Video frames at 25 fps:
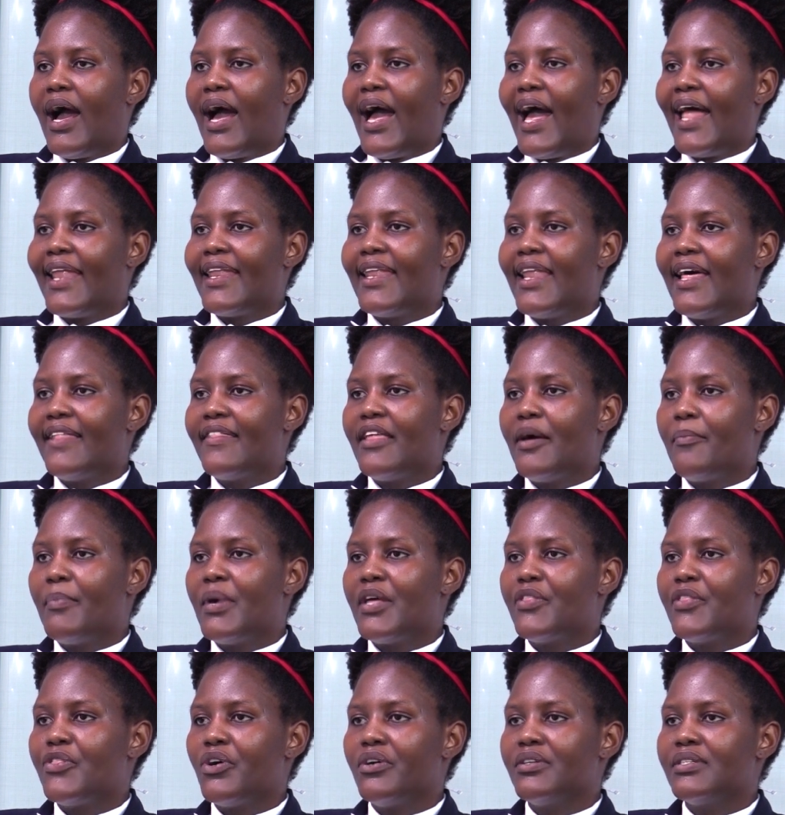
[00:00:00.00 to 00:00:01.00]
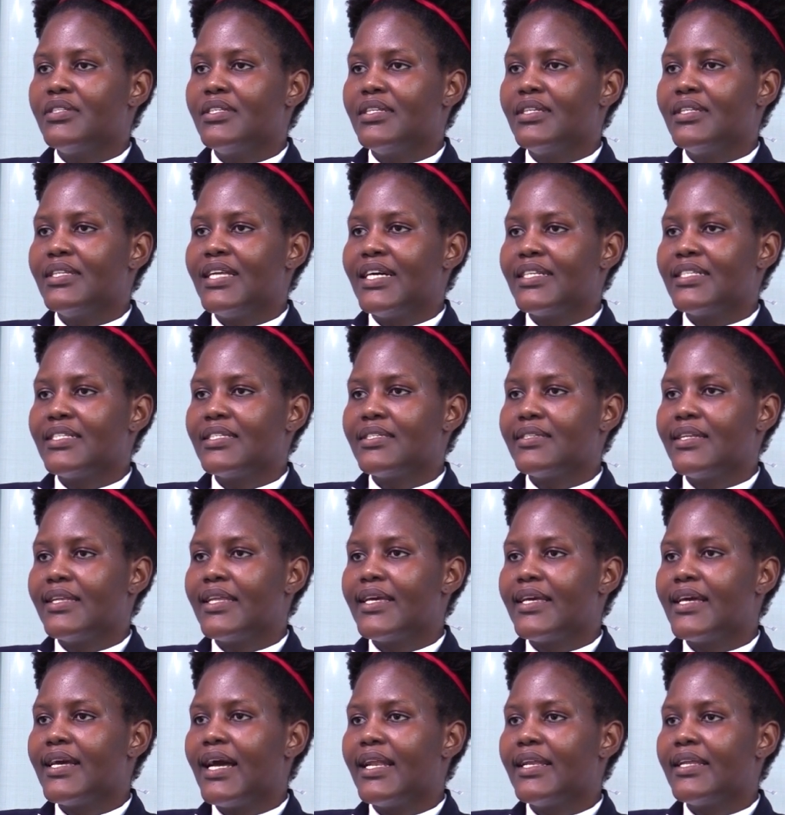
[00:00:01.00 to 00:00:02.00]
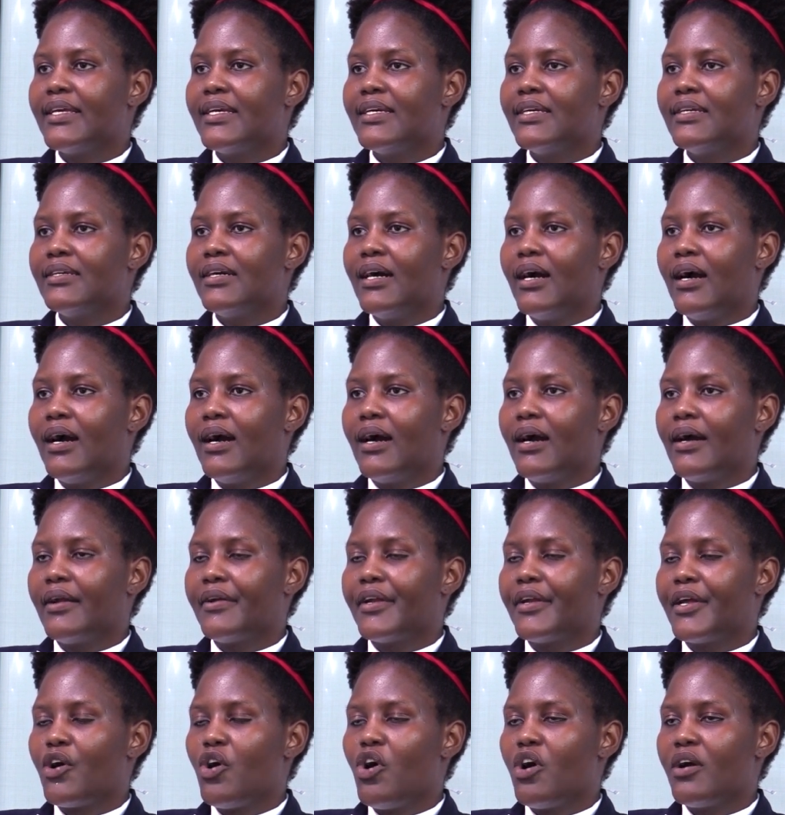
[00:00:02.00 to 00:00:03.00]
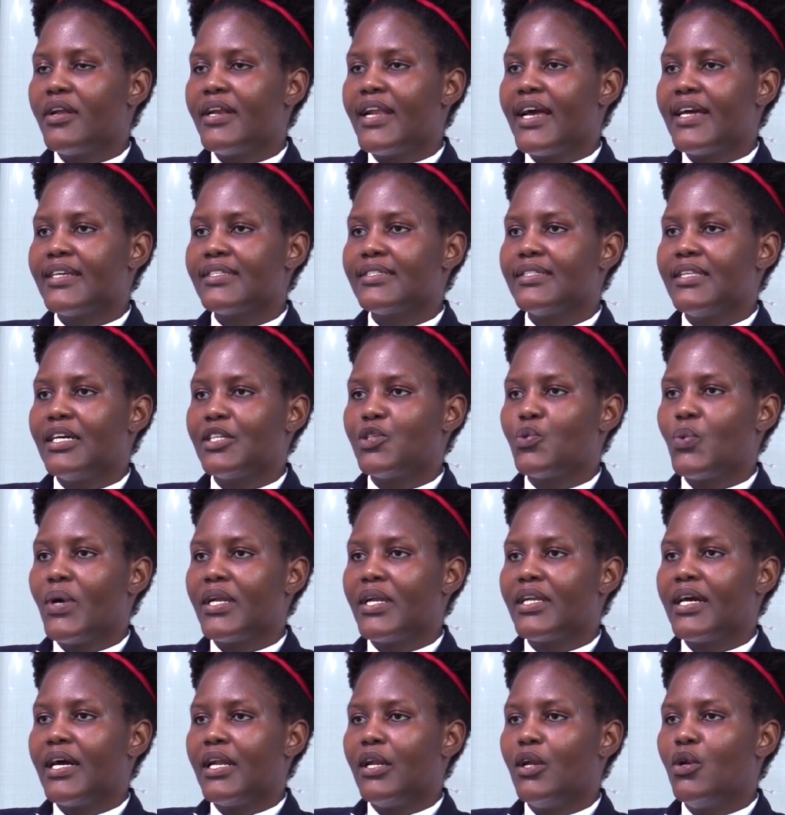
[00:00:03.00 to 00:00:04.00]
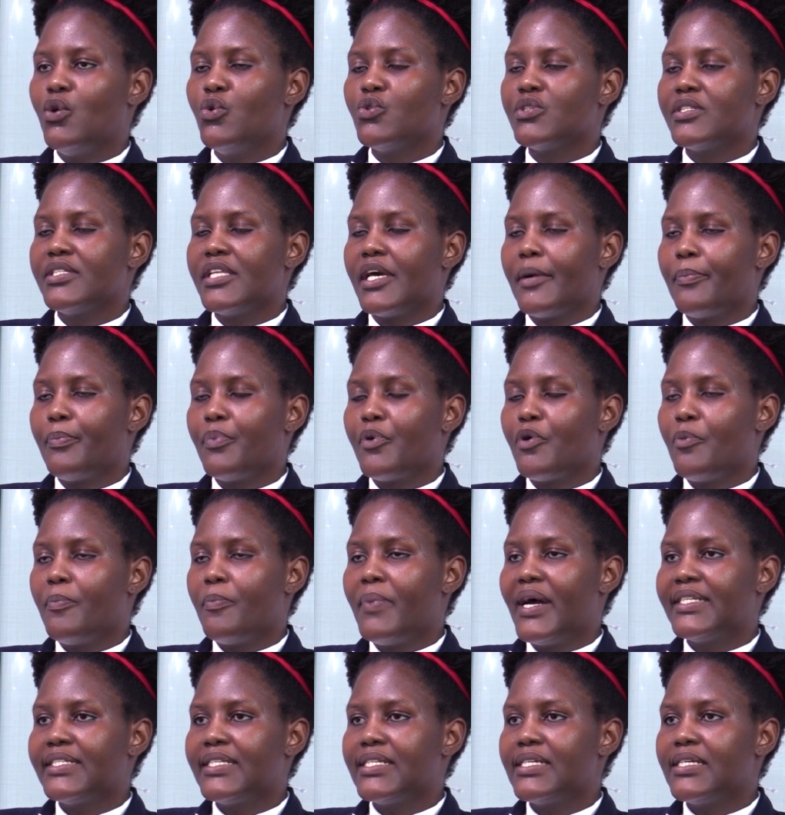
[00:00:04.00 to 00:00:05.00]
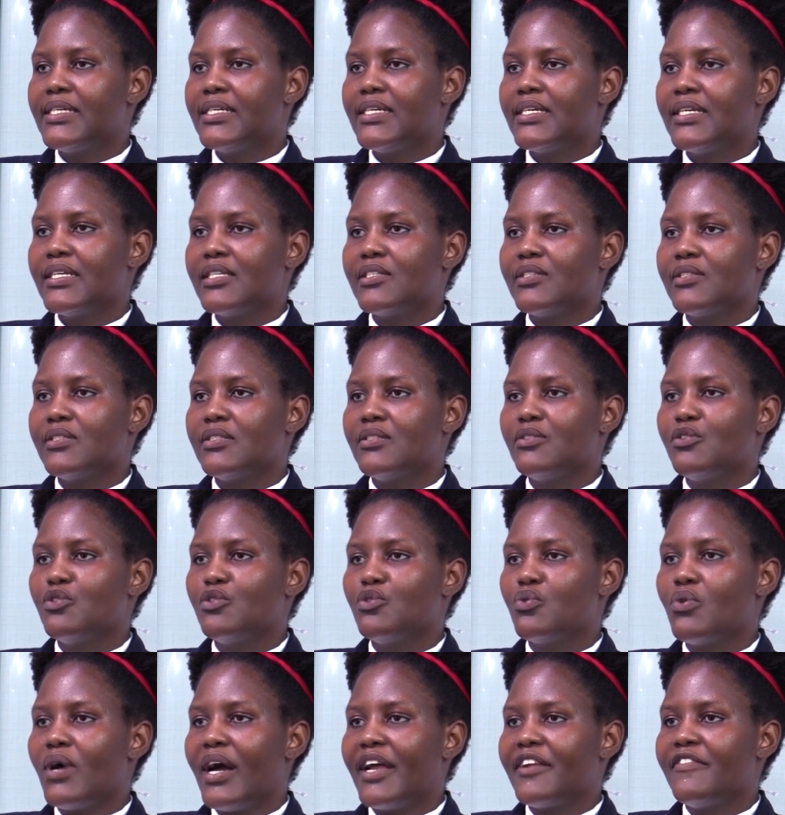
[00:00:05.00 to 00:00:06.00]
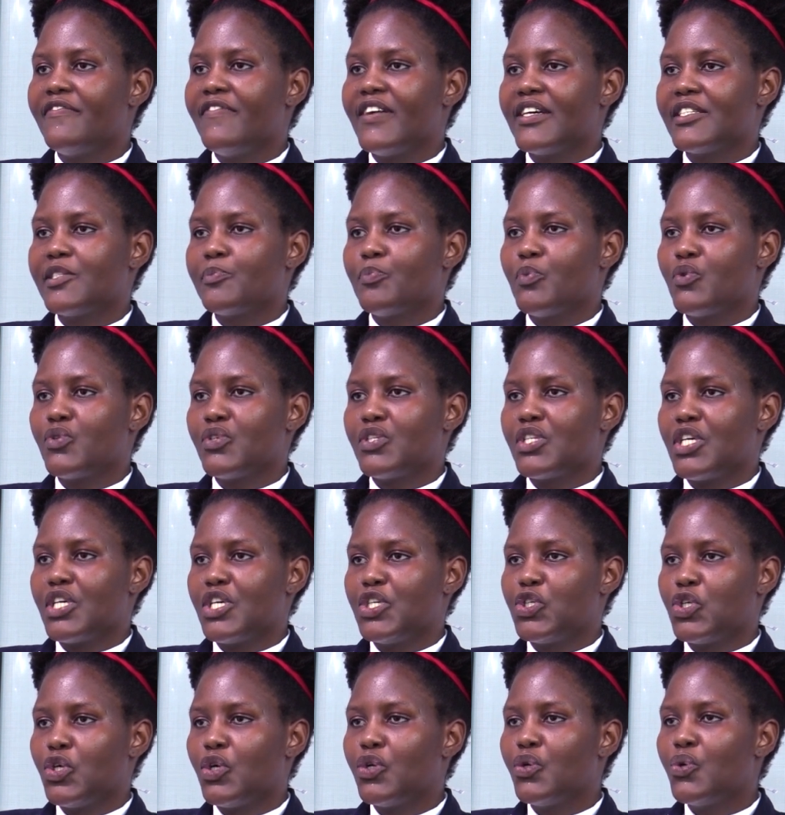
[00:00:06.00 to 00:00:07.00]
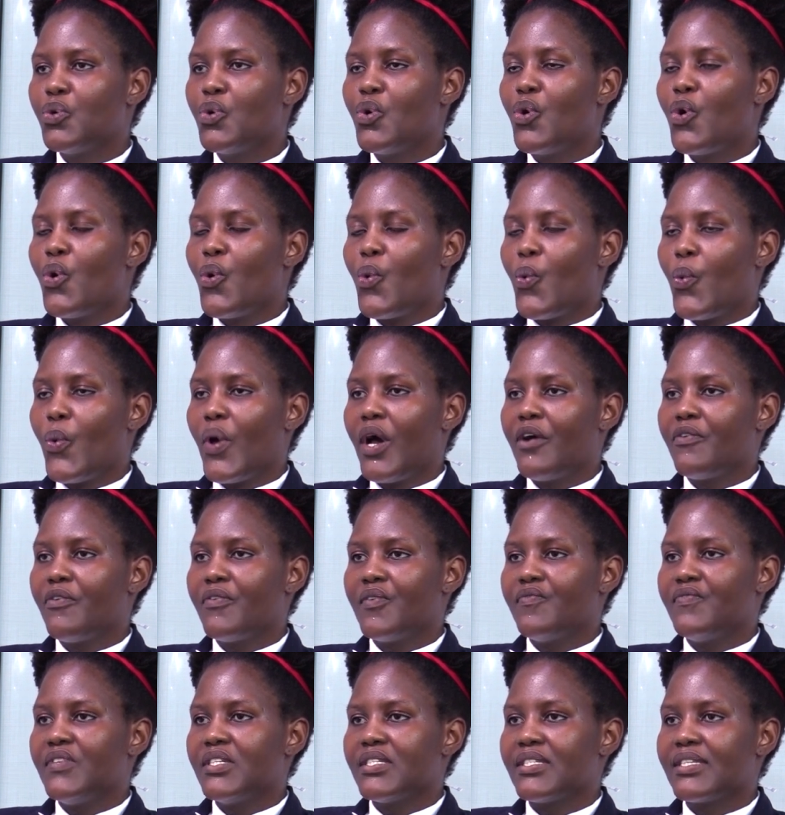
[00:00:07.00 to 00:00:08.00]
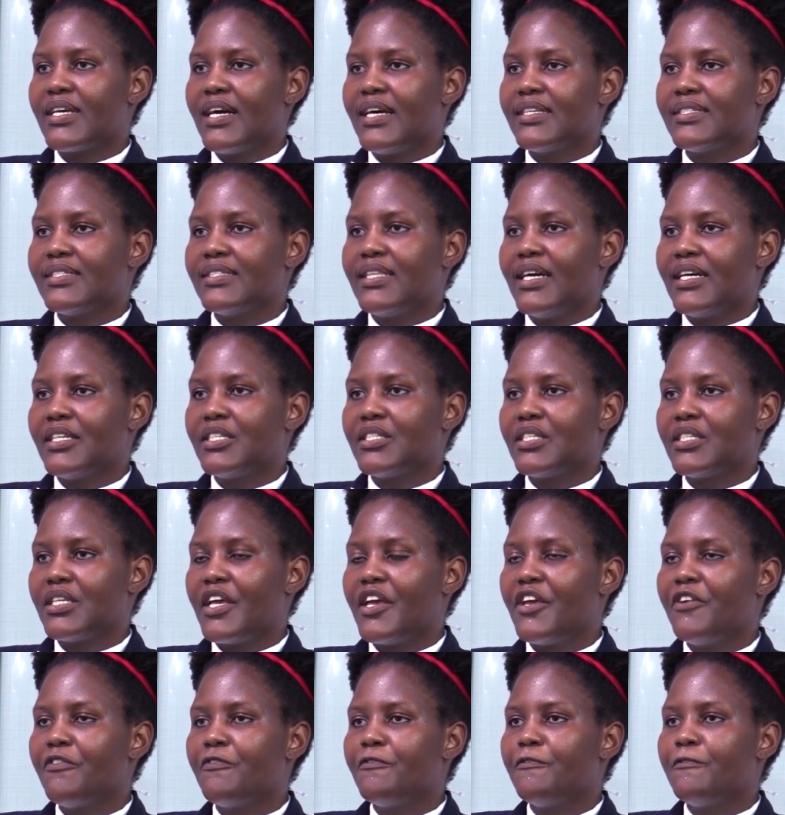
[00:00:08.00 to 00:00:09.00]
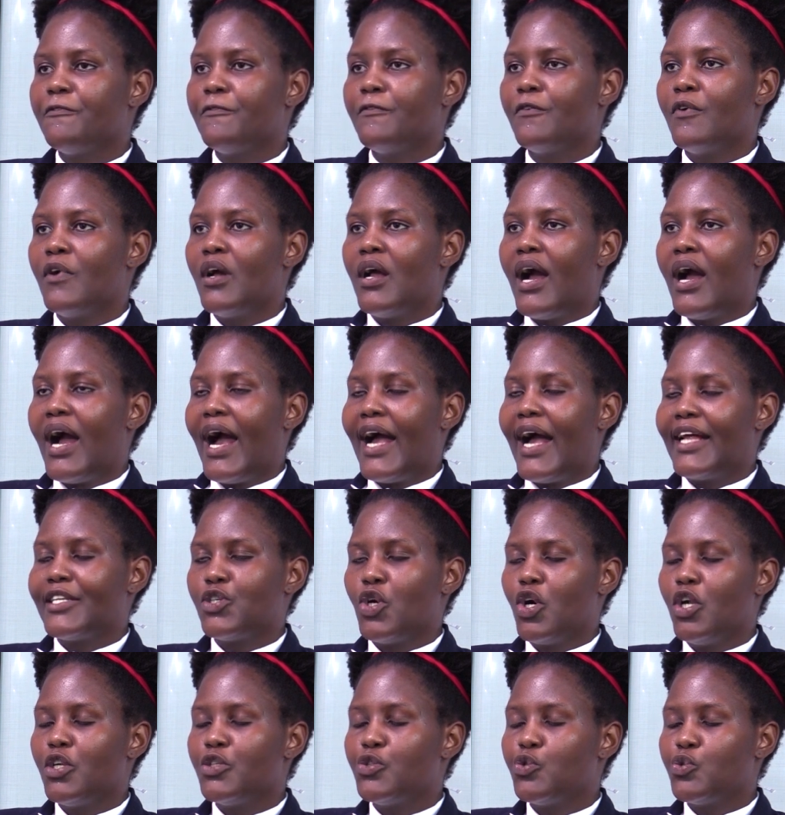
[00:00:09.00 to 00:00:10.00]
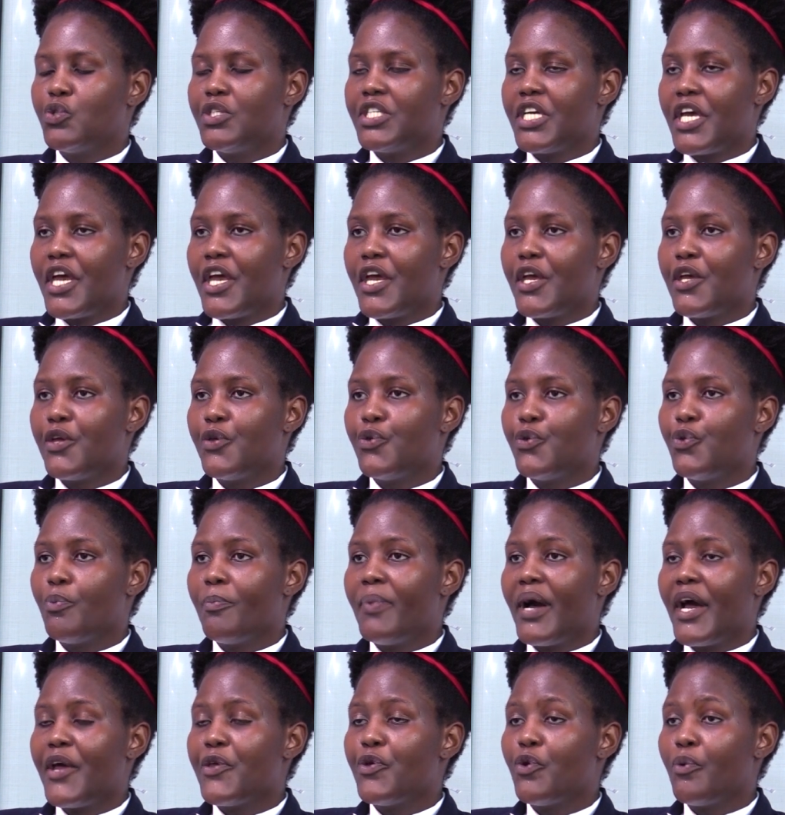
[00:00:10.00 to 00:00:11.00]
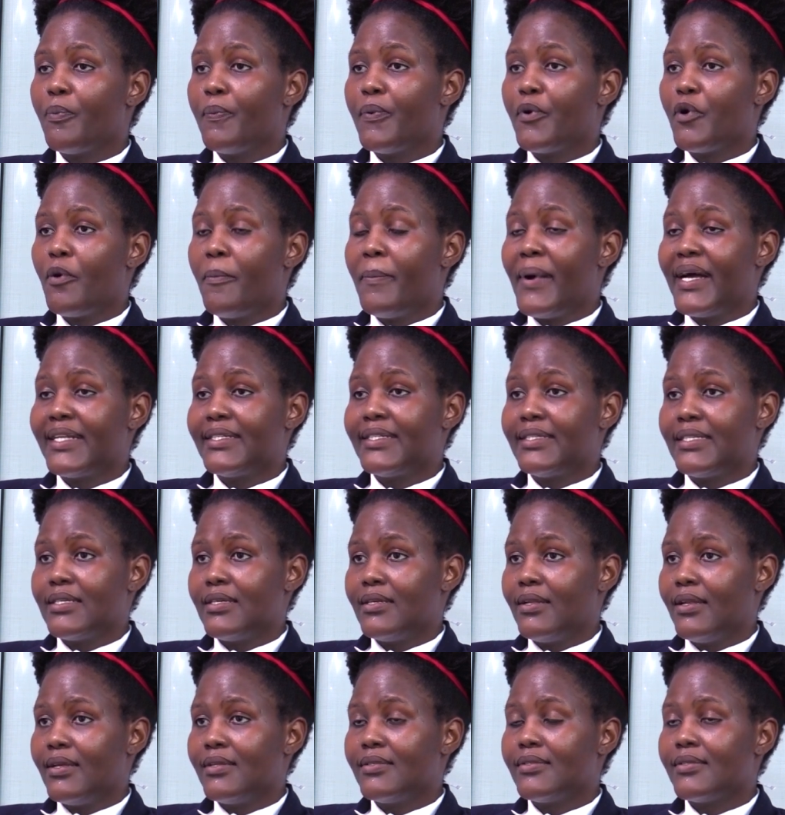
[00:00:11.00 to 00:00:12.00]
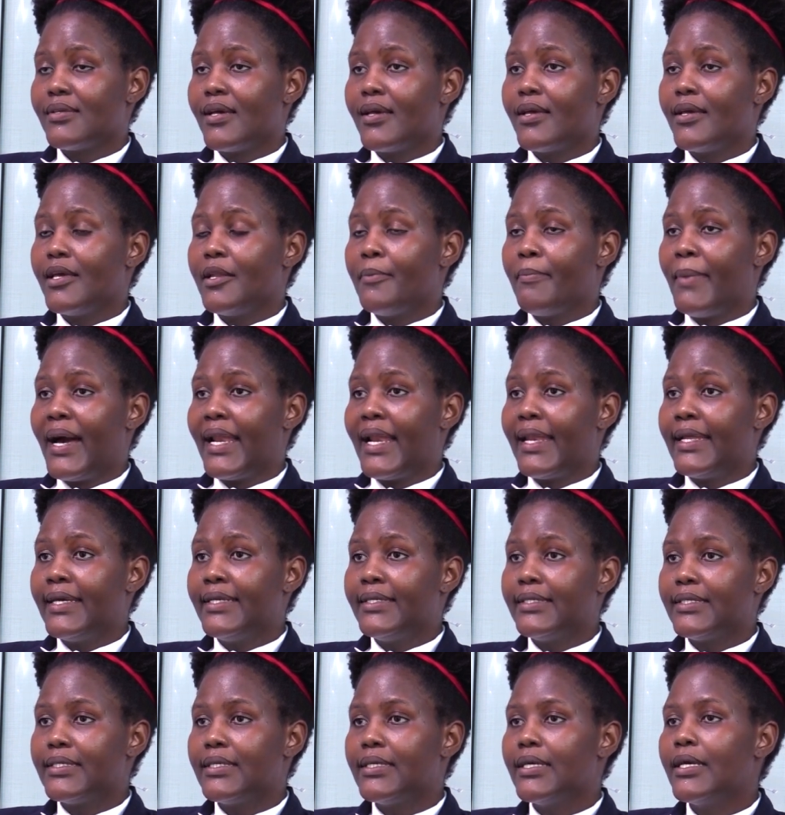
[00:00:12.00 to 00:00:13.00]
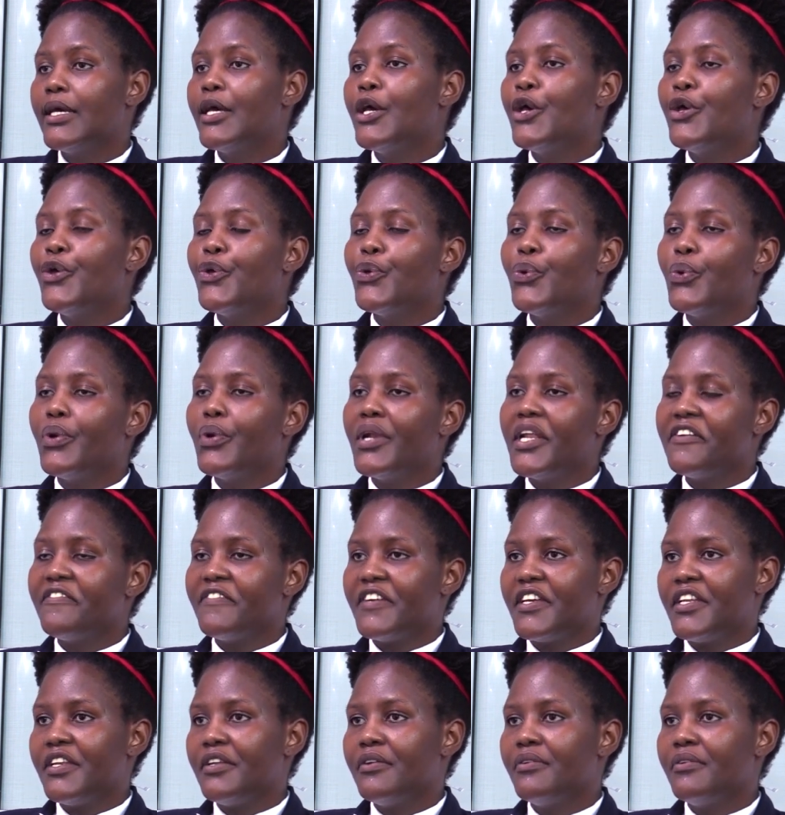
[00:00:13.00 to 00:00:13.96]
Another method that is legally recognized that one can lose their property is through adverse possession, where we've discussed that if at all today you buy your property, let's say in Malindi, you live